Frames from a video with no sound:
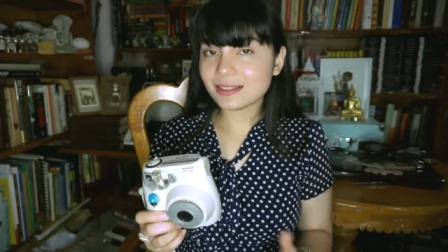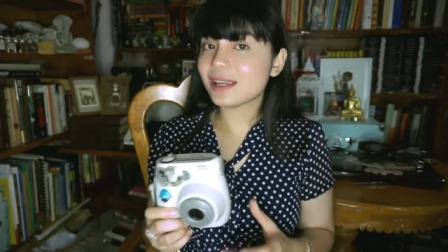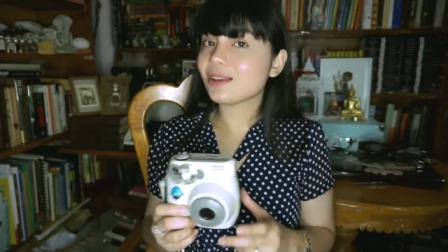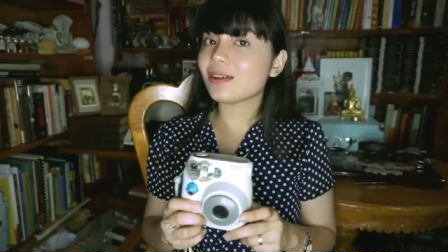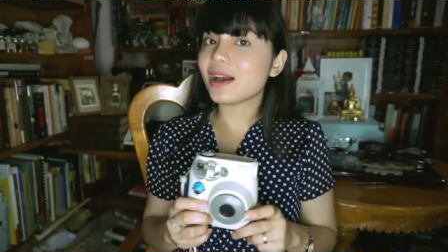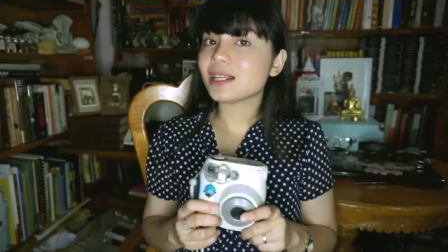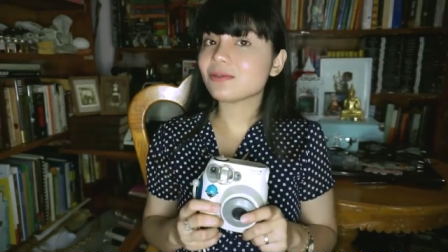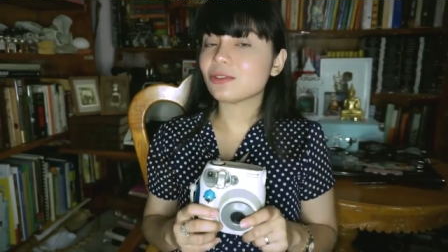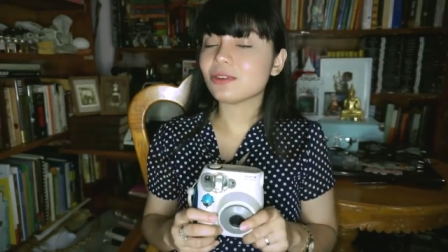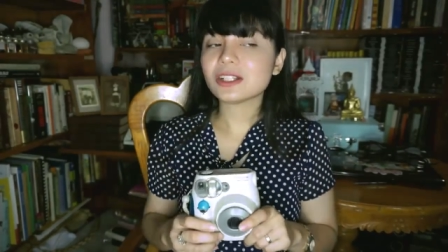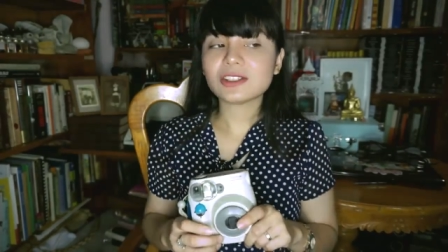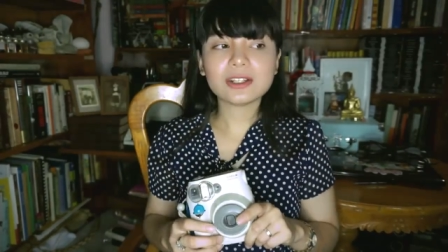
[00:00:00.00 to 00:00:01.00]
Thank you guys for
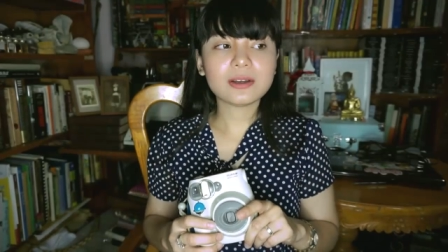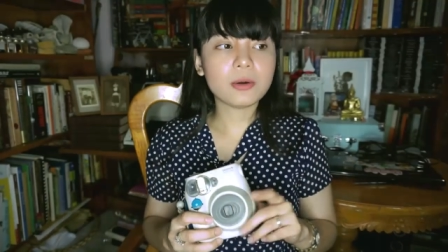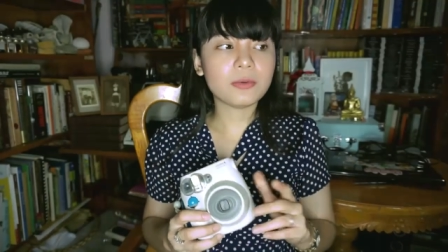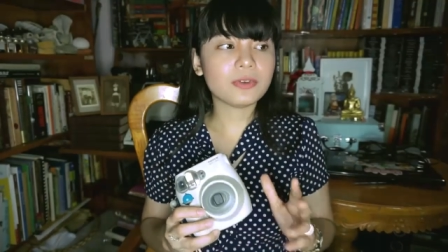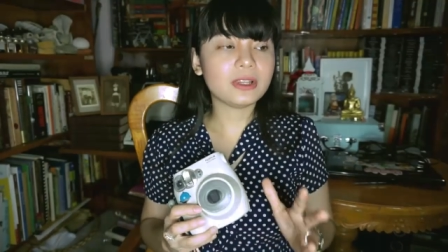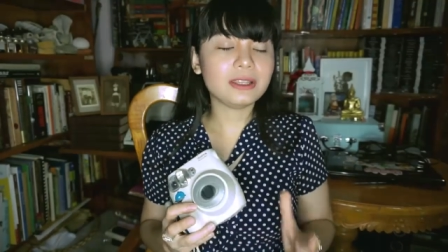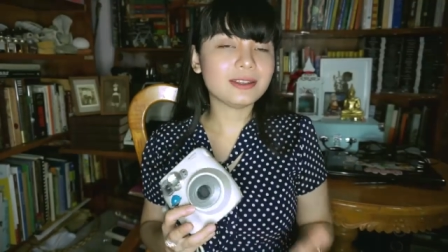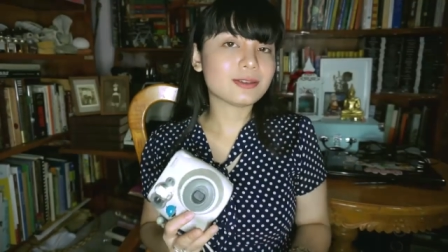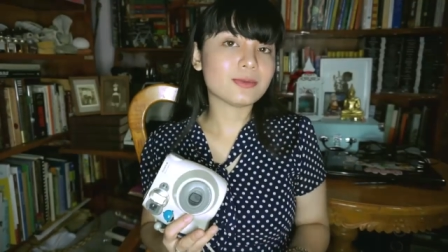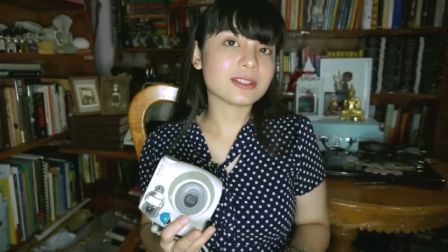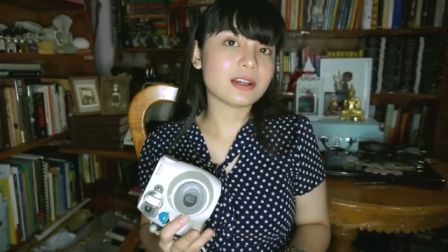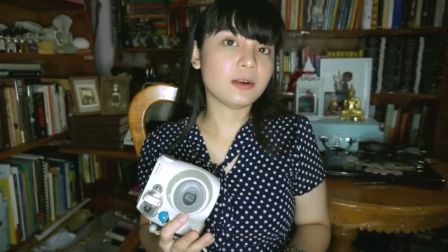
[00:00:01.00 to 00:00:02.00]
watching. Hopefully
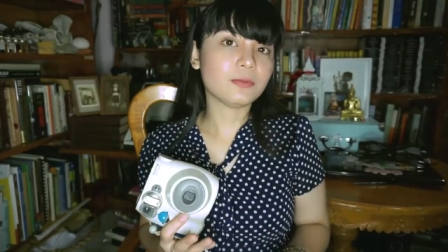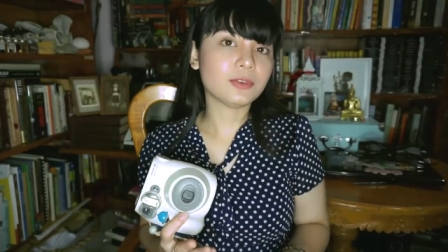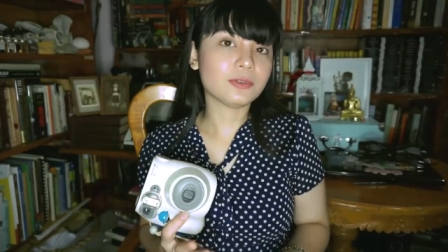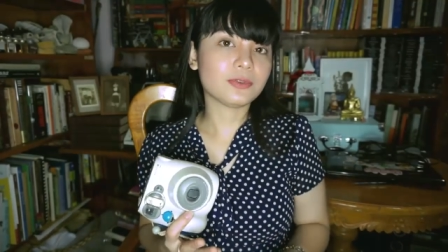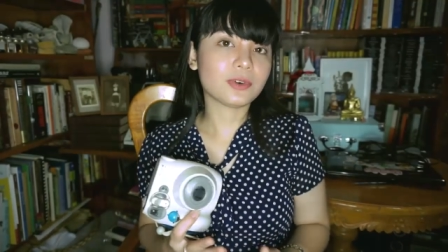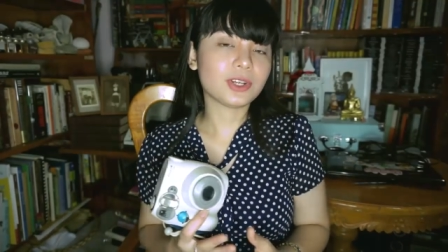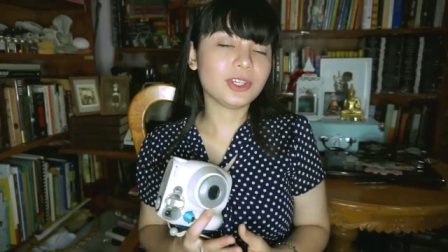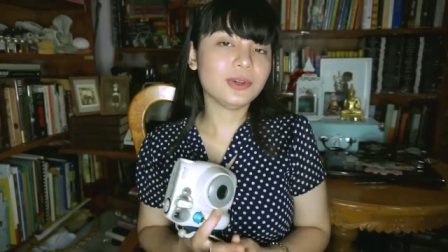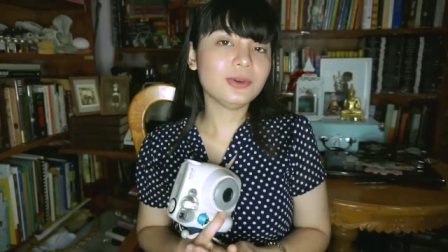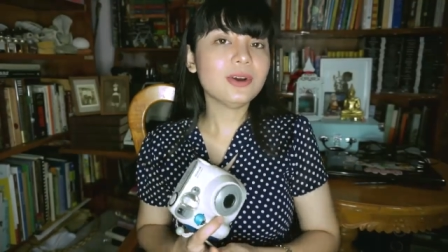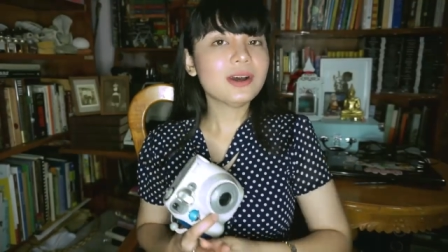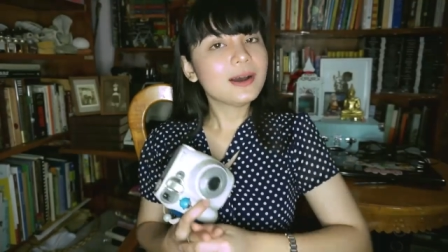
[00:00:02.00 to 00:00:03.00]
this was helpful for
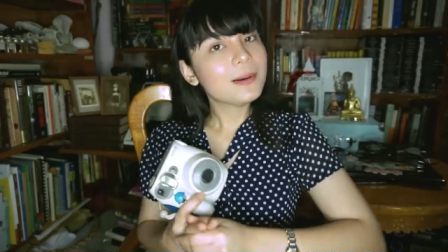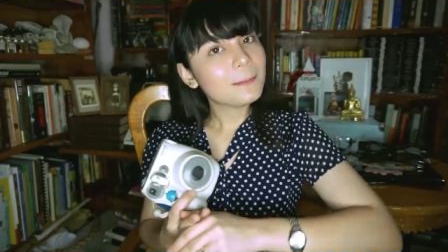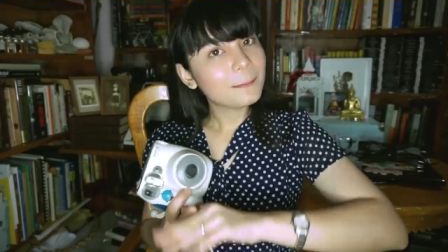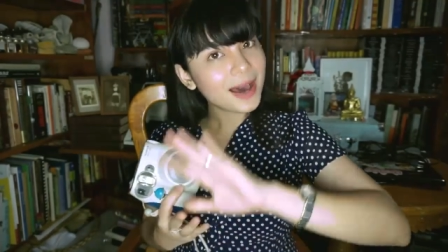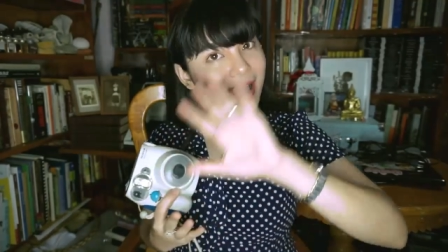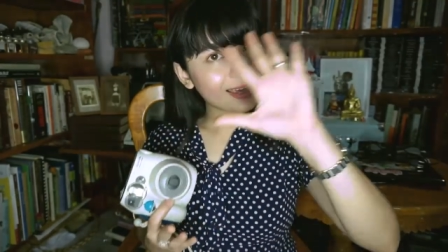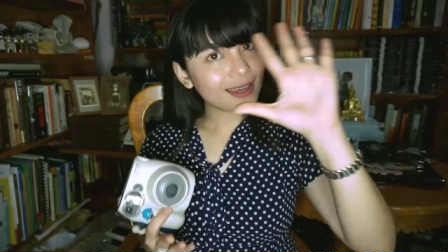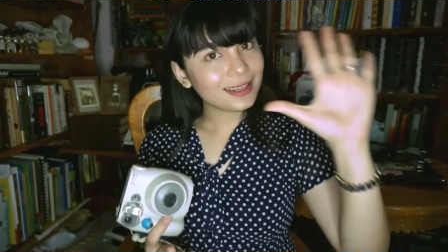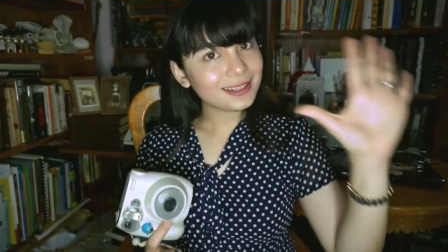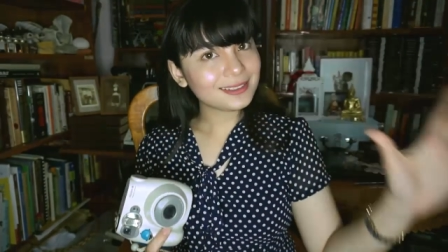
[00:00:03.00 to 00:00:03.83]
you. Bye!